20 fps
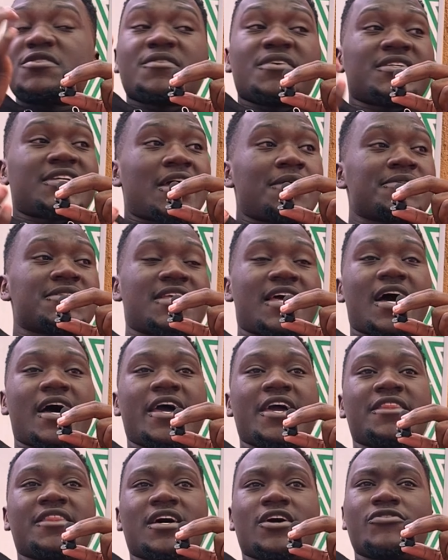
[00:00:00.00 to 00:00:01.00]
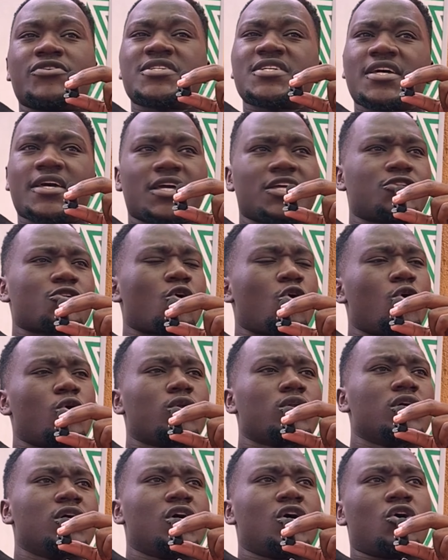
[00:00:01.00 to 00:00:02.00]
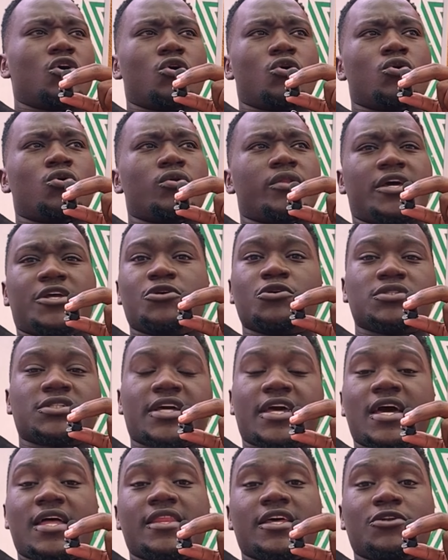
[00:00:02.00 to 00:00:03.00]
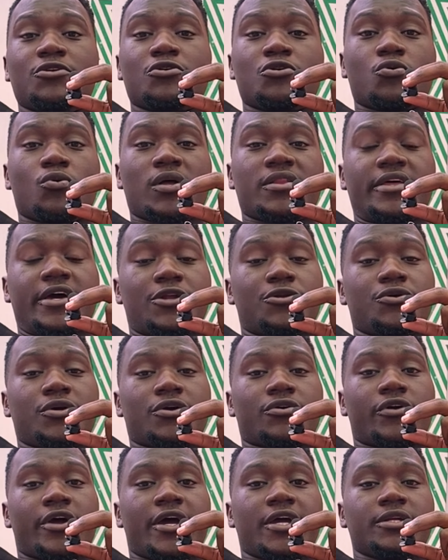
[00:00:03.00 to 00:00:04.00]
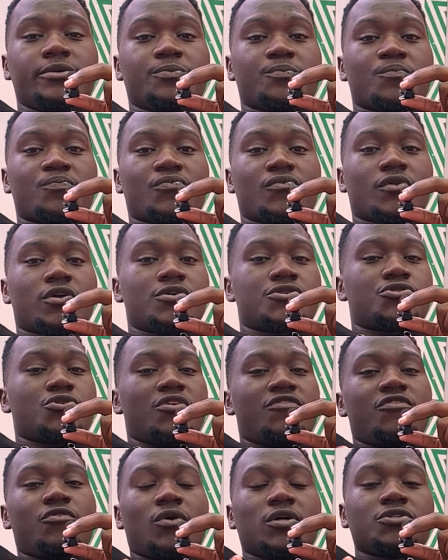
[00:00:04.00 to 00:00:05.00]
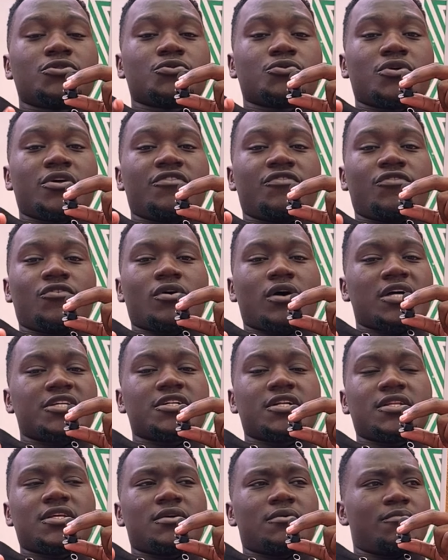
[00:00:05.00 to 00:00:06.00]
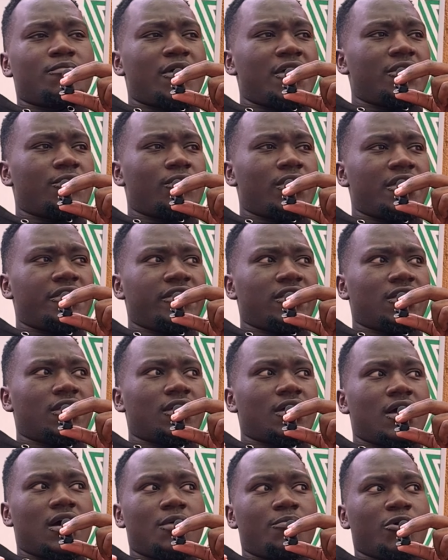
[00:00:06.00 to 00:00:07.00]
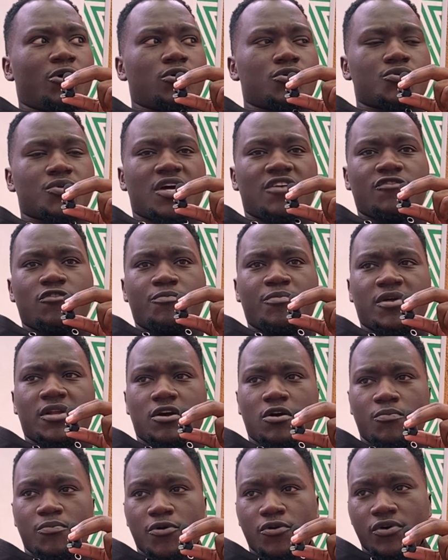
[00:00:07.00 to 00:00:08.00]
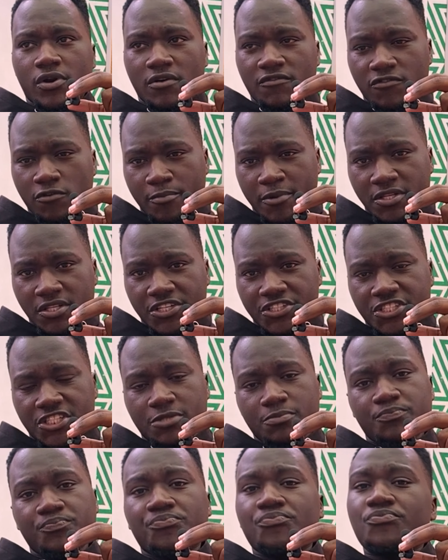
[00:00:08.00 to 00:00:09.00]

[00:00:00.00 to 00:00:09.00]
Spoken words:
of the times they are either risking it all or they don't care, they don't know what they're doing, right? So if you want to, if you actually, by the way, I think because we have opened our program for mentorship,